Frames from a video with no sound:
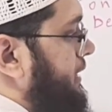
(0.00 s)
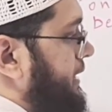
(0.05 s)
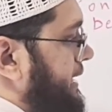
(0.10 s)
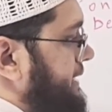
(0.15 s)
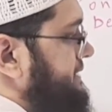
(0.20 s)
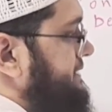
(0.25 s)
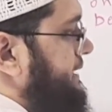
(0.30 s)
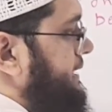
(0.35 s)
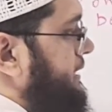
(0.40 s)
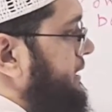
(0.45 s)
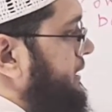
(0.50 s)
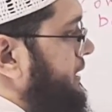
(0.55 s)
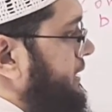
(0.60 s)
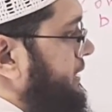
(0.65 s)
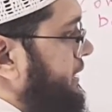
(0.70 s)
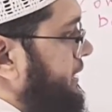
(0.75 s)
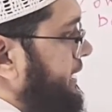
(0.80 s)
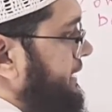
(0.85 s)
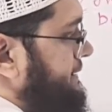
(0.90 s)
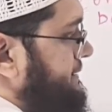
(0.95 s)
Let's say
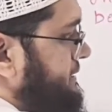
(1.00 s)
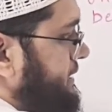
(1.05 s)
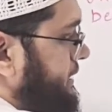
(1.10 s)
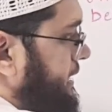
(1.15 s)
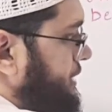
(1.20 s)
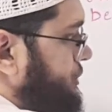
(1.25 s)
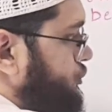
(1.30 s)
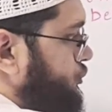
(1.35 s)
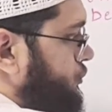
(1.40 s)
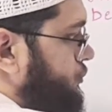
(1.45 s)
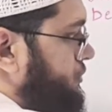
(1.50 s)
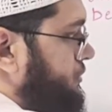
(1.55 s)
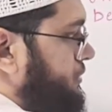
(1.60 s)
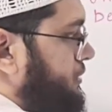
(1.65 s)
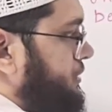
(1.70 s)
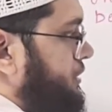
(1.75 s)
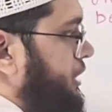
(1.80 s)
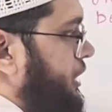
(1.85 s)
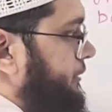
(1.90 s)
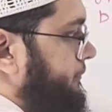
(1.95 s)
here it's
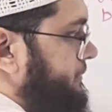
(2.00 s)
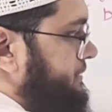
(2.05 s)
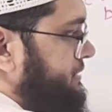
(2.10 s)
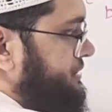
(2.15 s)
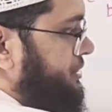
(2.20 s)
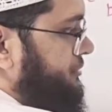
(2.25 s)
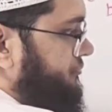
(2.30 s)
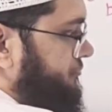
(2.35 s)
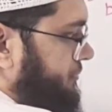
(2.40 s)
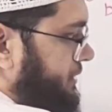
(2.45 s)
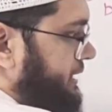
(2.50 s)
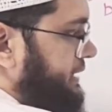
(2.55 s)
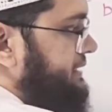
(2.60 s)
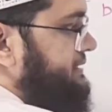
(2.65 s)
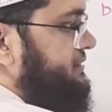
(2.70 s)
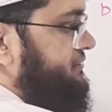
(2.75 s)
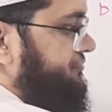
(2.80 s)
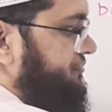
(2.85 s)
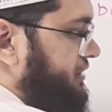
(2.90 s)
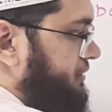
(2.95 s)
rajulun, the opposite of male
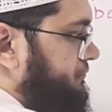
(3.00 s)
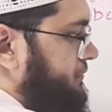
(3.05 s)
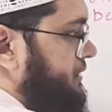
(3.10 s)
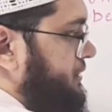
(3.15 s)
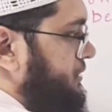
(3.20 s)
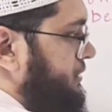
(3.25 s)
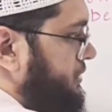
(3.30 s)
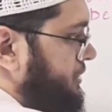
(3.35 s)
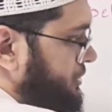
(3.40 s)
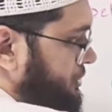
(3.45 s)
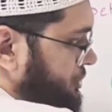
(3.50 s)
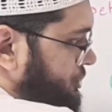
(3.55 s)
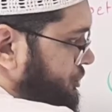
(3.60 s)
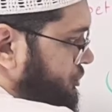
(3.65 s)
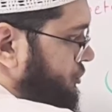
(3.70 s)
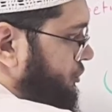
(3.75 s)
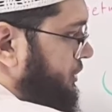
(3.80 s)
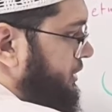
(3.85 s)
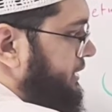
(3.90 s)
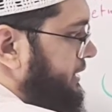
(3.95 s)
is a female.
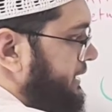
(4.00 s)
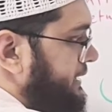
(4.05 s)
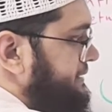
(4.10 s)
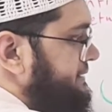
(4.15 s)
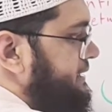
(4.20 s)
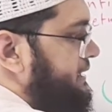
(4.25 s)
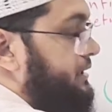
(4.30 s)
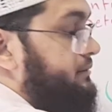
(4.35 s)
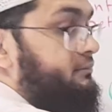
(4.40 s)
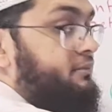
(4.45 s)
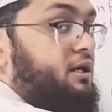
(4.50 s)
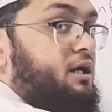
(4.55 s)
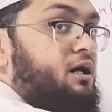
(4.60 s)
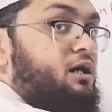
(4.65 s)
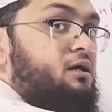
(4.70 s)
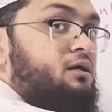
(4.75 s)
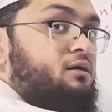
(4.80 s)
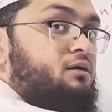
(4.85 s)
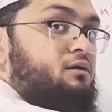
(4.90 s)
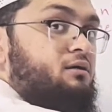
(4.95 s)
So here it's
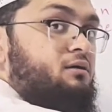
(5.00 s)
imra'a.